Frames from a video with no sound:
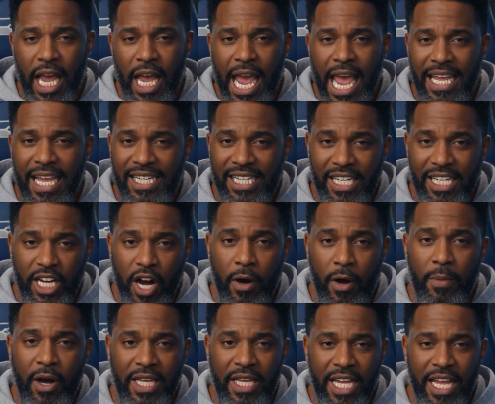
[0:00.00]
and still
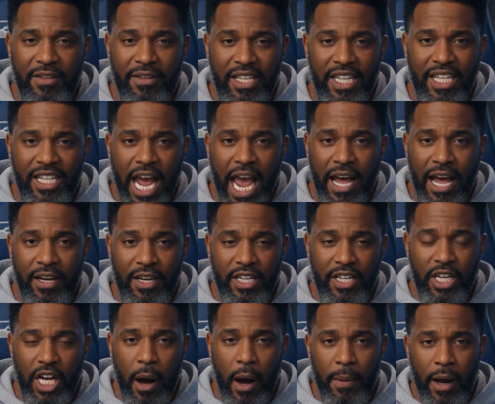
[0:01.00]
believe the title is
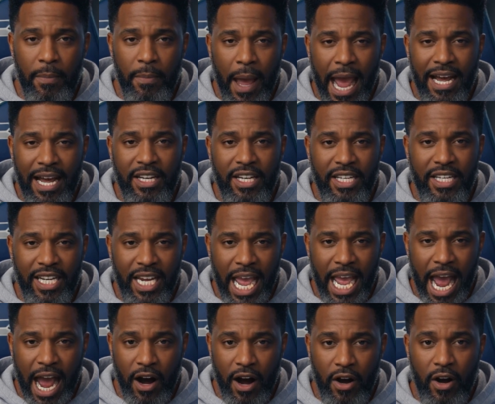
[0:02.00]
coming back to
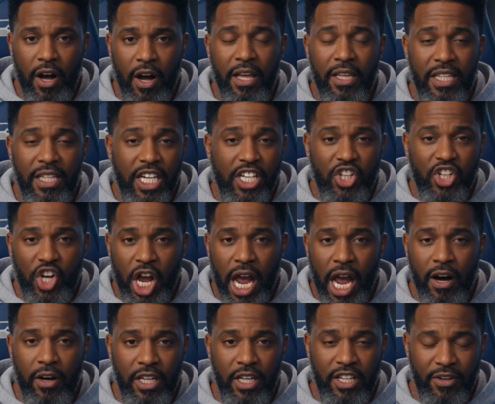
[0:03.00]
Seattle, this
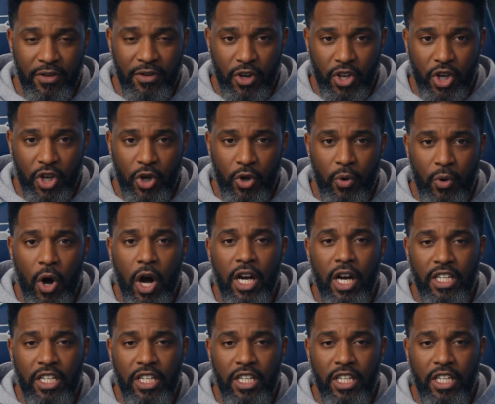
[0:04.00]
channel is for you.